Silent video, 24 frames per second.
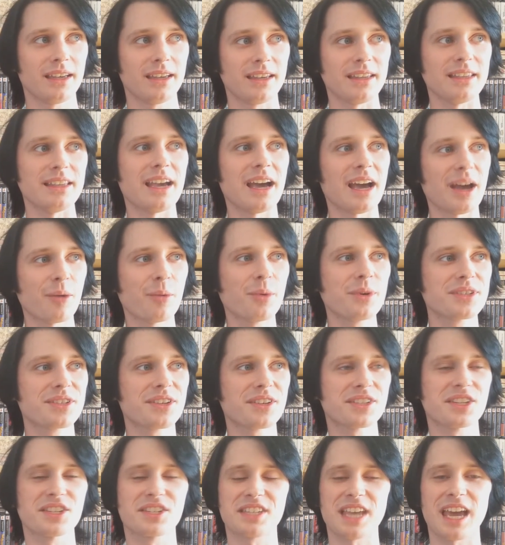yeah, it was
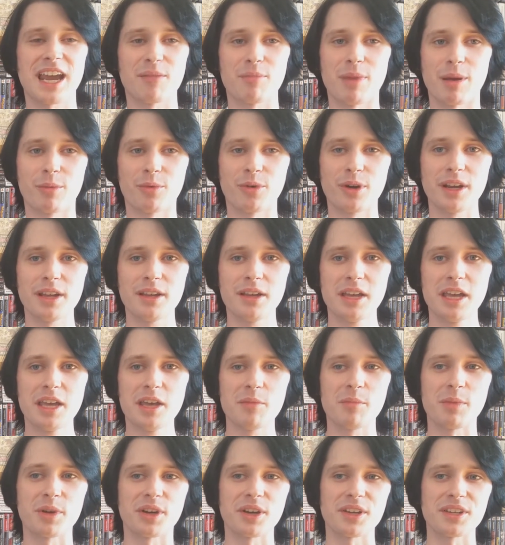such a sad memory
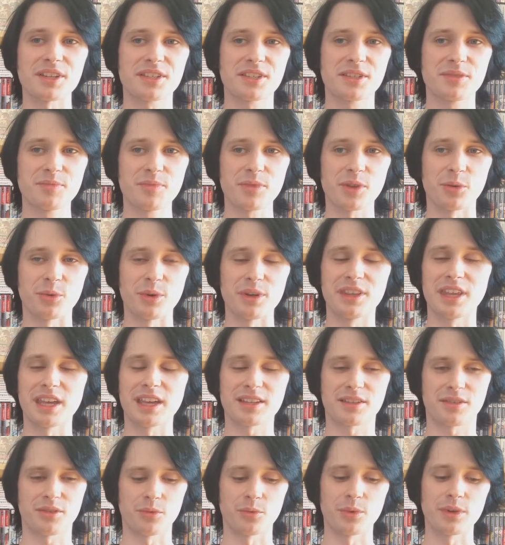because with
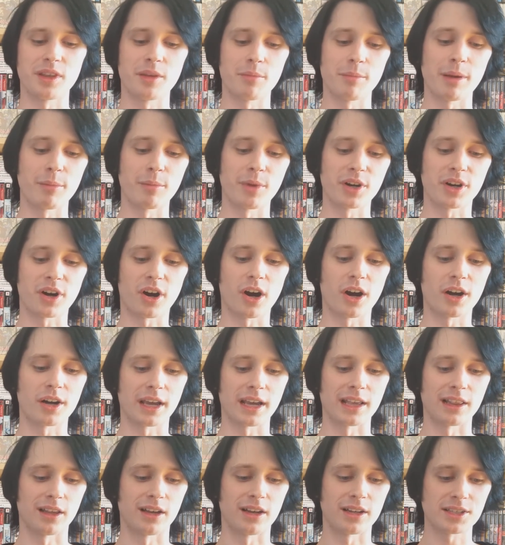the memory card
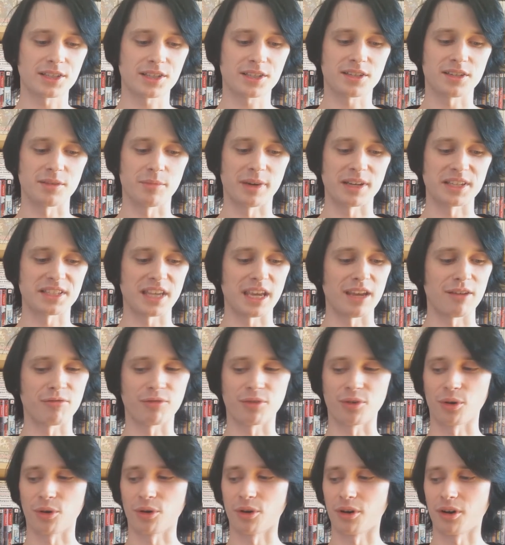I lost my save
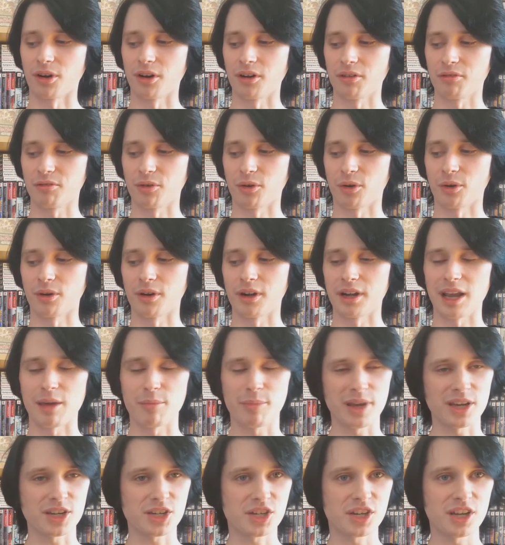for
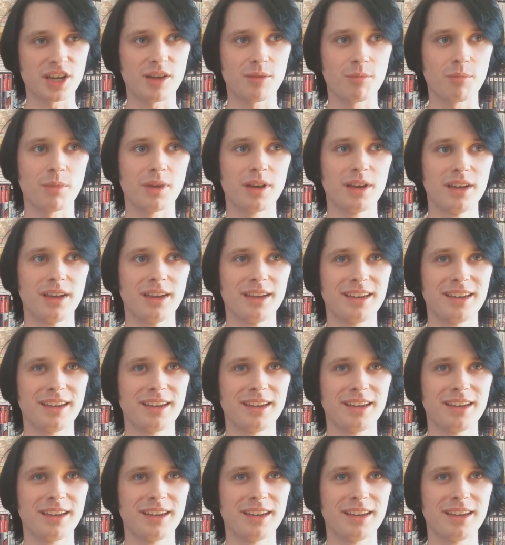Napishtim,